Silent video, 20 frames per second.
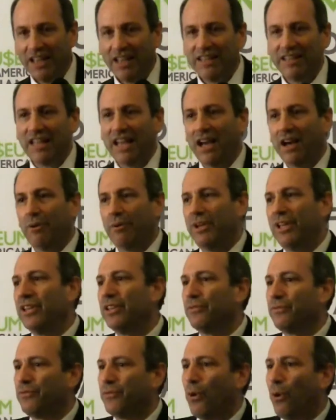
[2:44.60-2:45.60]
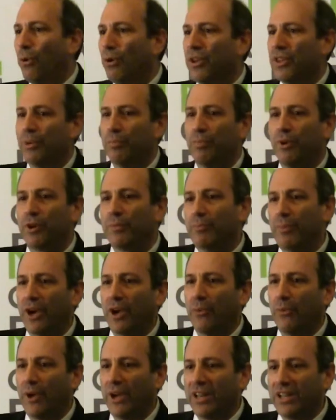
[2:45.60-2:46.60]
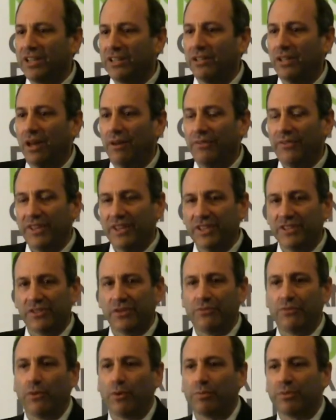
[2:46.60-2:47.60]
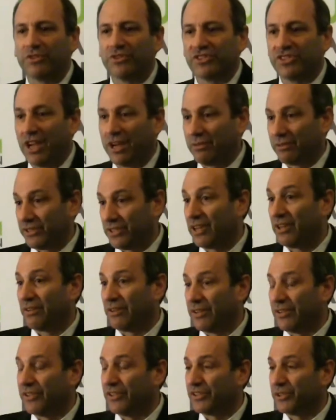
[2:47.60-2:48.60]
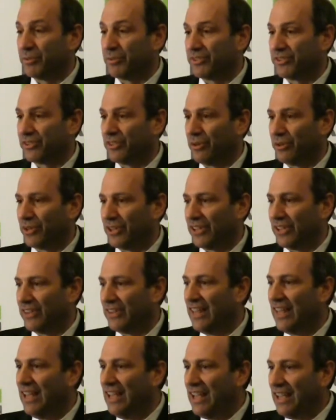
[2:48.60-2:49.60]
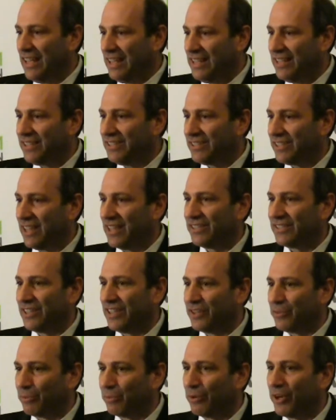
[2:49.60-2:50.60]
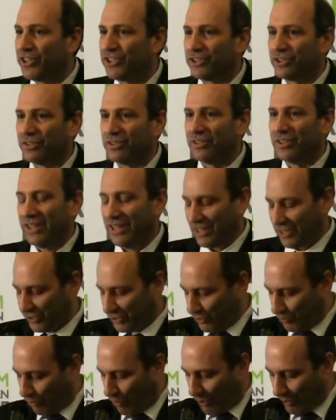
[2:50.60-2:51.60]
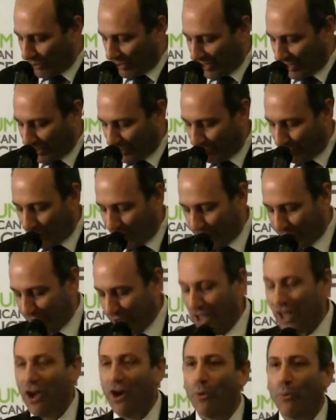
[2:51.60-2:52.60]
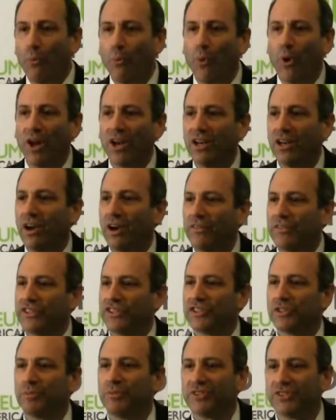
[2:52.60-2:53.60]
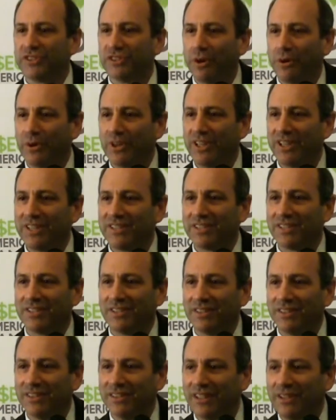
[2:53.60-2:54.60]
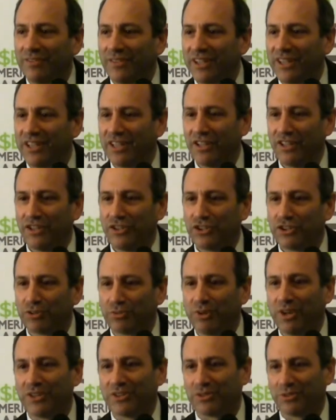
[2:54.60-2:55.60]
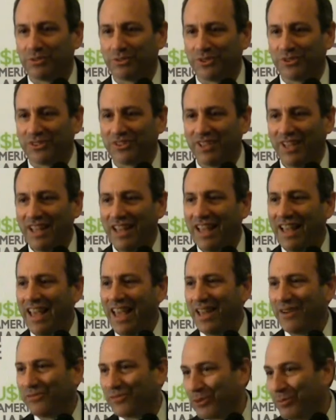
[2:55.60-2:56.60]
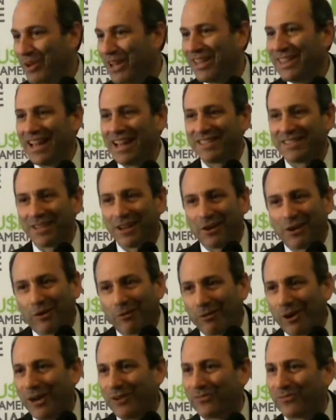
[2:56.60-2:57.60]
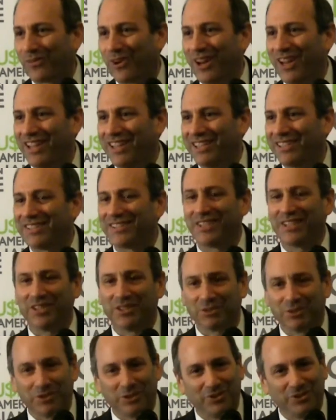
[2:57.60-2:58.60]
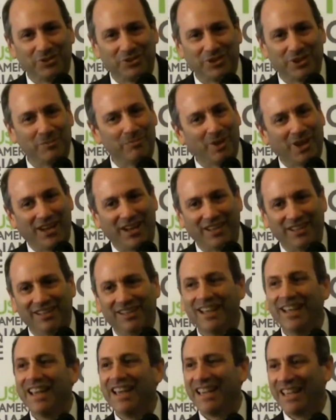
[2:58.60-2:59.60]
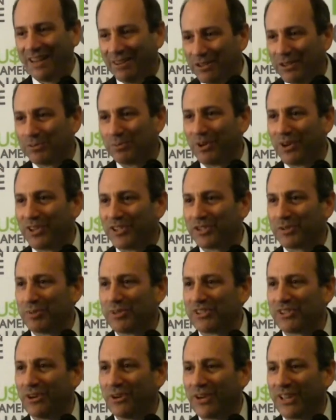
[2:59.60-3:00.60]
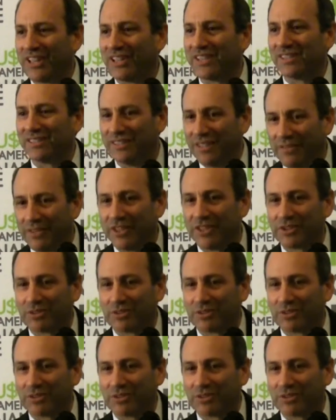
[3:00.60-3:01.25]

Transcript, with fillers: Now, in the foreword of the book by Wayne Clough, he is the former secretary of the Smithsonian, he says that Richard is, quote unquote, one of the Smithsonian's living treasures. And for me, that's a great phrase to introduce him on. Here is one of the Smithsonian's living